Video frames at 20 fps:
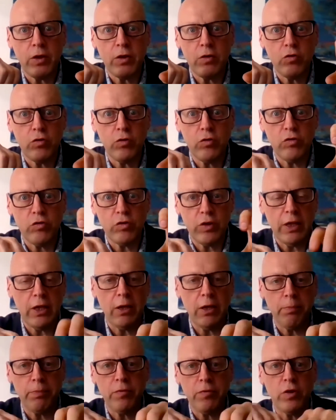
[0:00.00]
skill
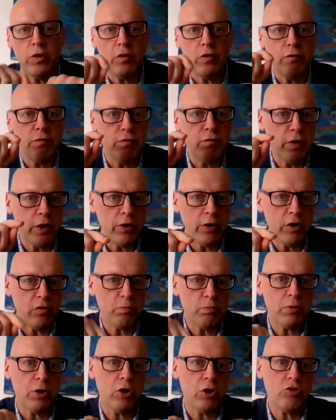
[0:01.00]
up the various
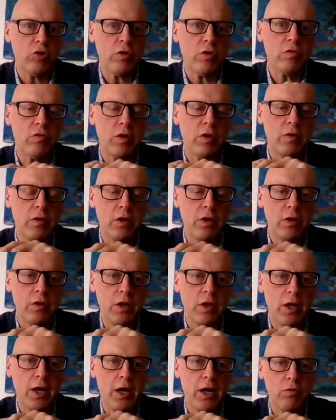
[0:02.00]
projects that
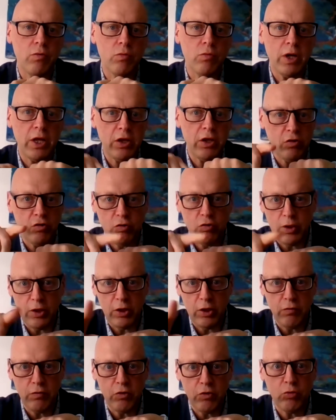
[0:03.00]
they had relating to
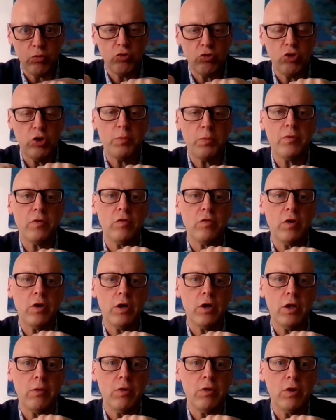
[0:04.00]
individual chip
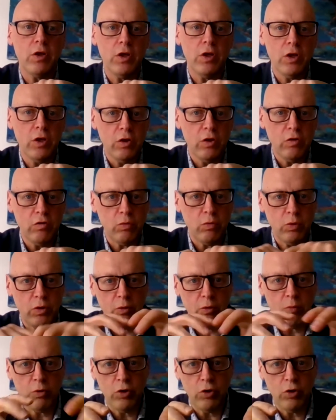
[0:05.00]
design. So when they were